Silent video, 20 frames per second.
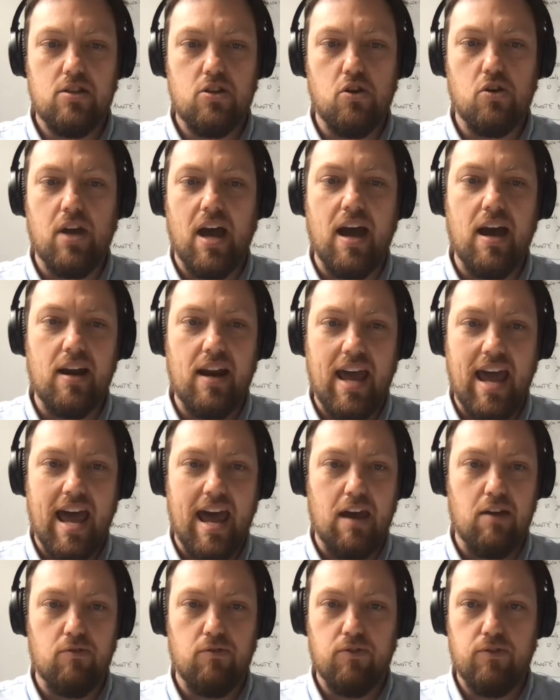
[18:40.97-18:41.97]
can't
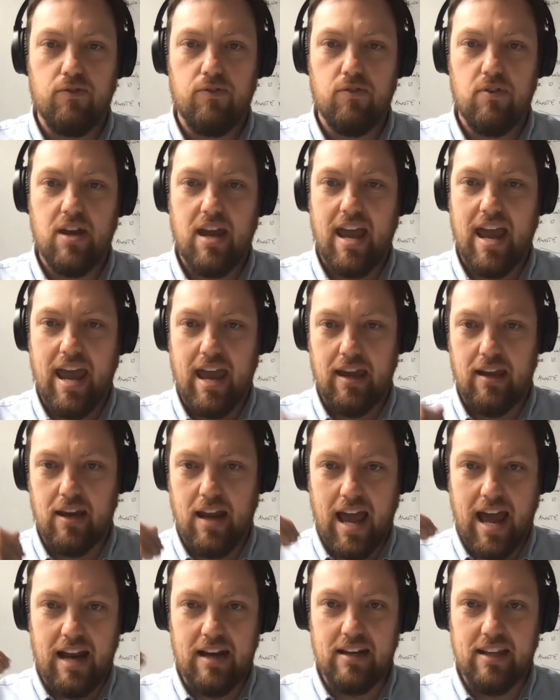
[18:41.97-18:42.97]
have
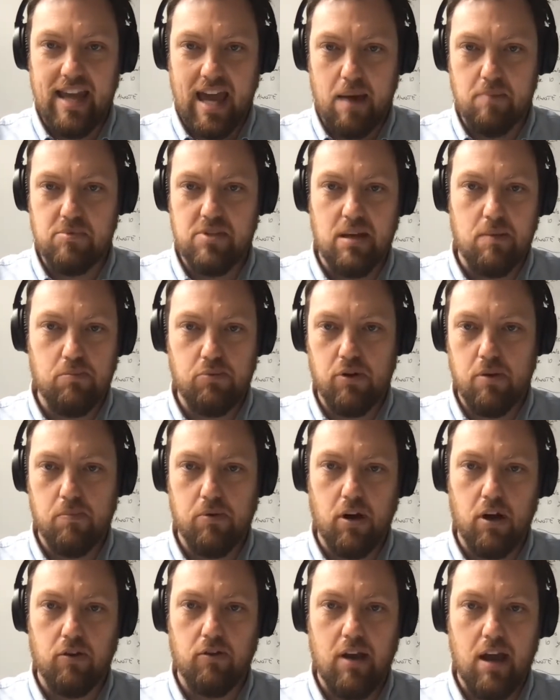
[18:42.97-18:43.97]
an uncapped temporary
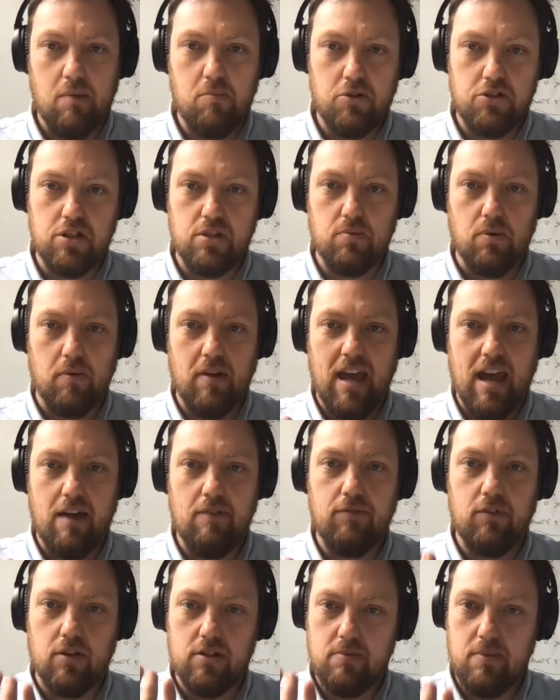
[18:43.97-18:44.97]
program, which is what we
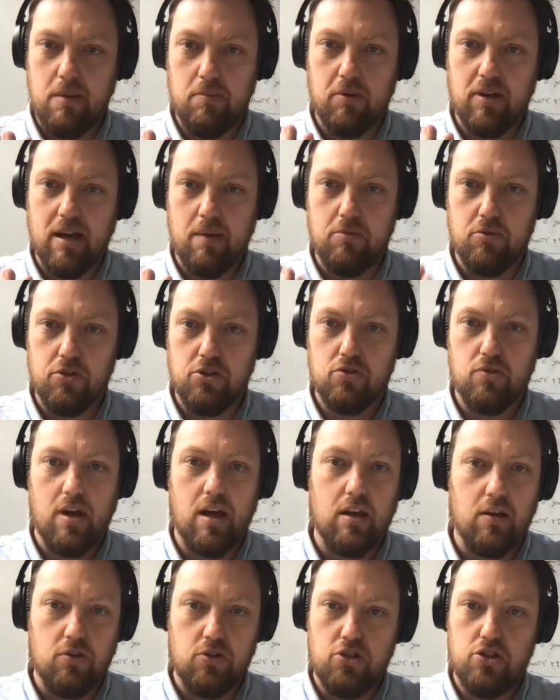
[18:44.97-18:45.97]
have. Lots of people come to
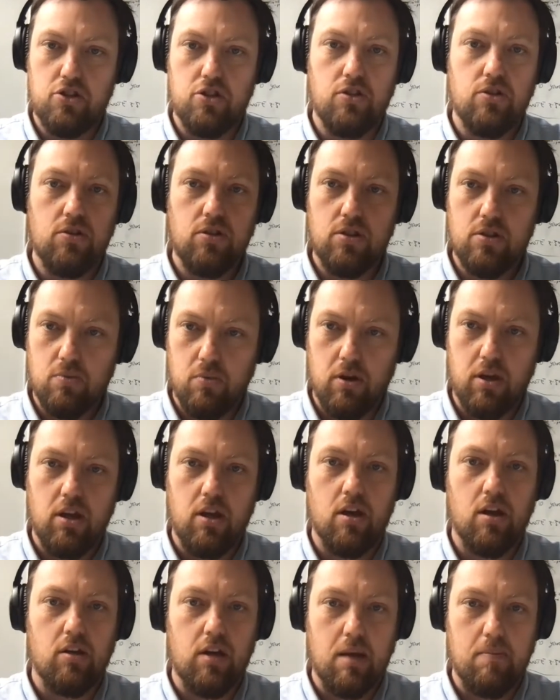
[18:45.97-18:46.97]
Australia as students, working
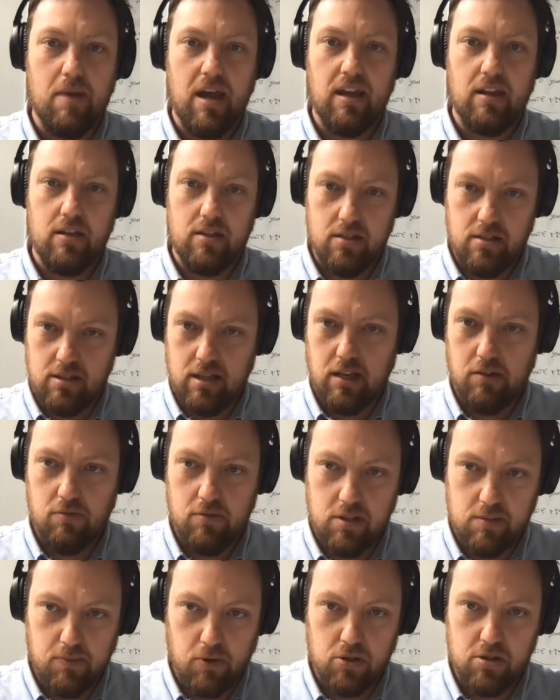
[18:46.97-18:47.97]
holiday makers,
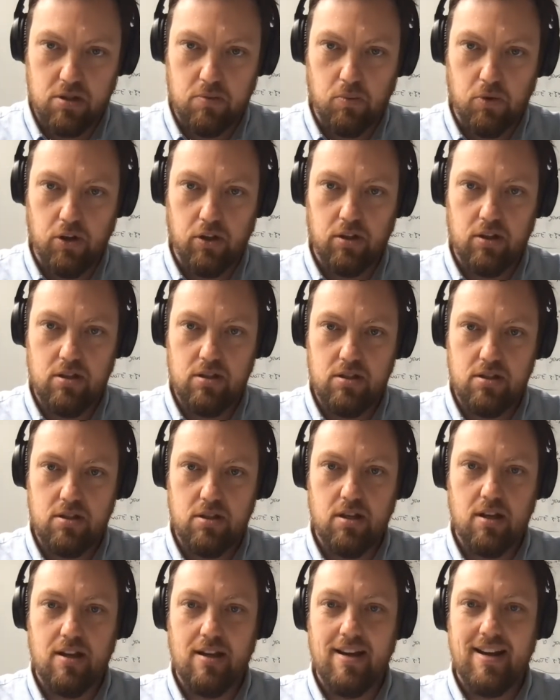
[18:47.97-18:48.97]
temporary sponsored
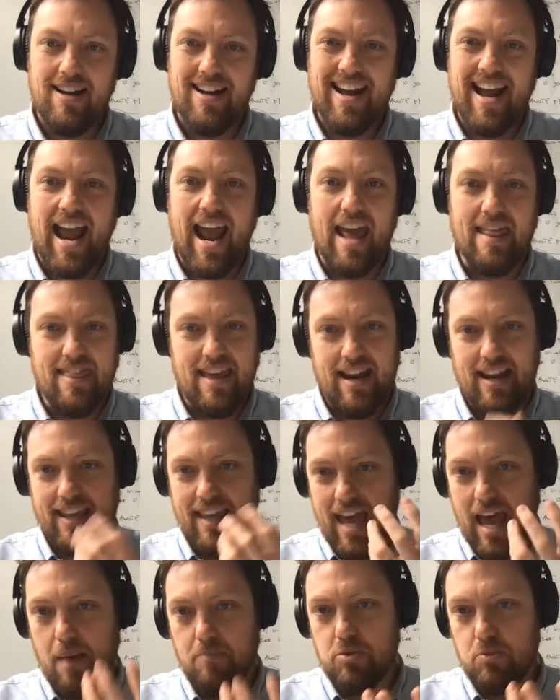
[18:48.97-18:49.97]
workers. And then a
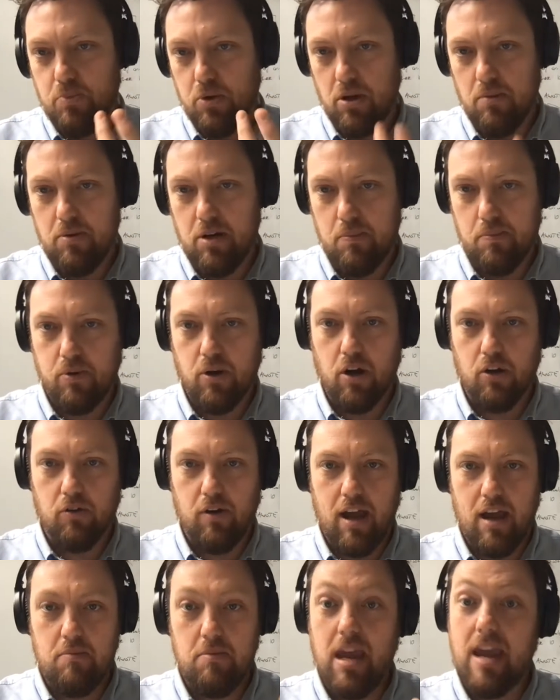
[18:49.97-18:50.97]
capped permanent
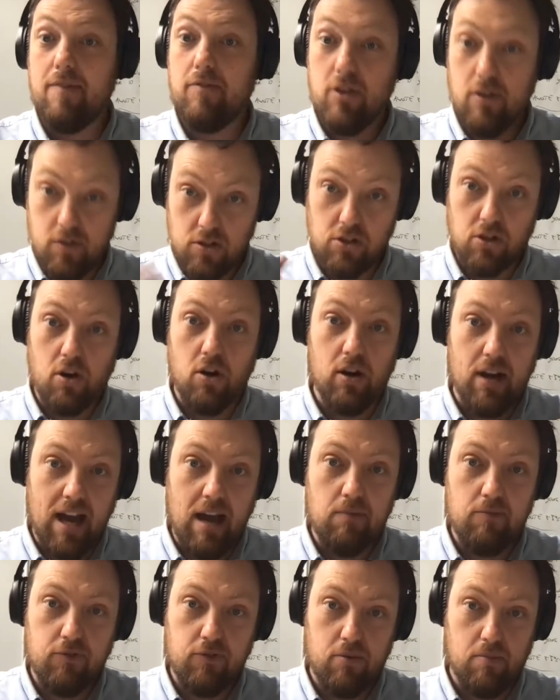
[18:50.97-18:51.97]
program, even if it's gone
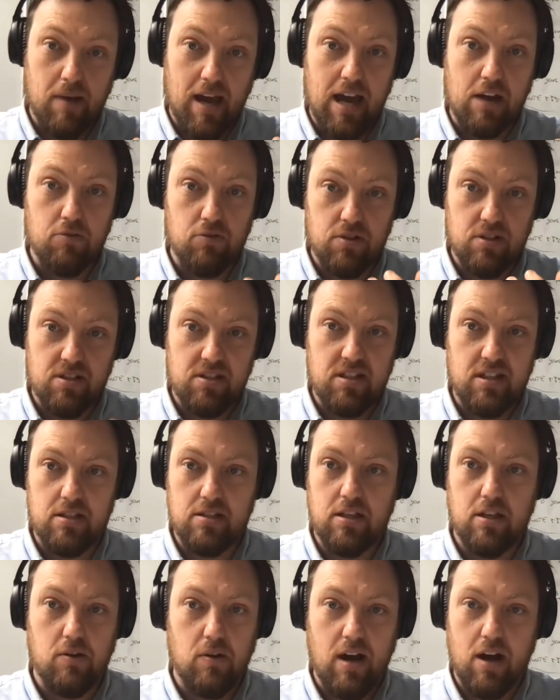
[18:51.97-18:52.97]
up from
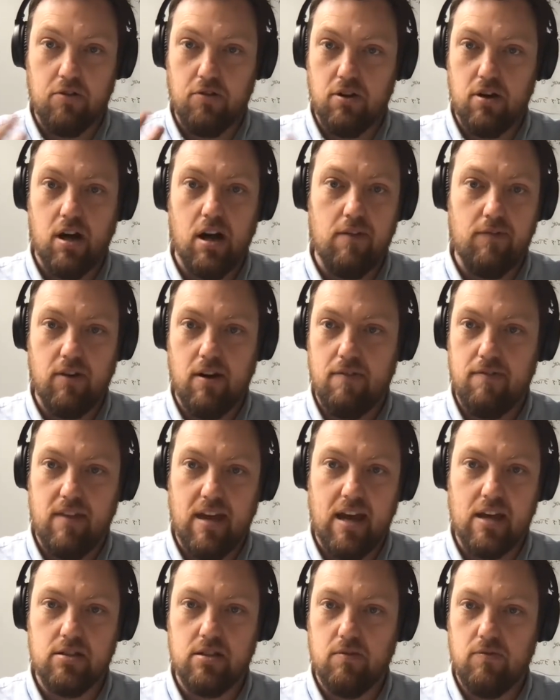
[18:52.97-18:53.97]
160 to
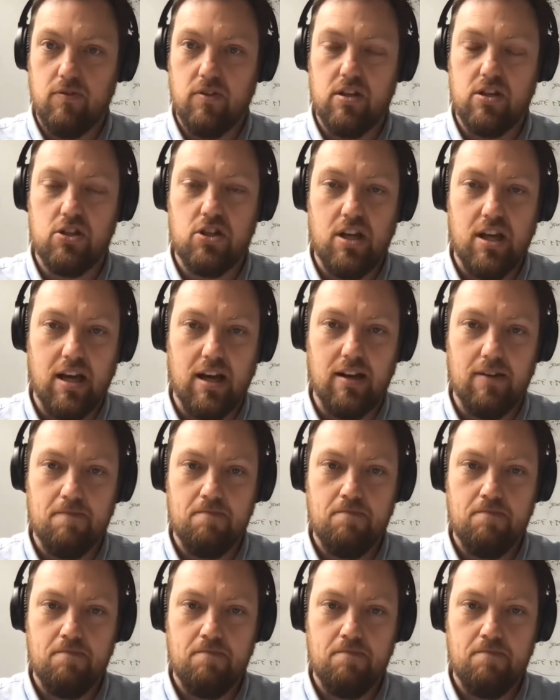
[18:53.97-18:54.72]
195,000 for this year,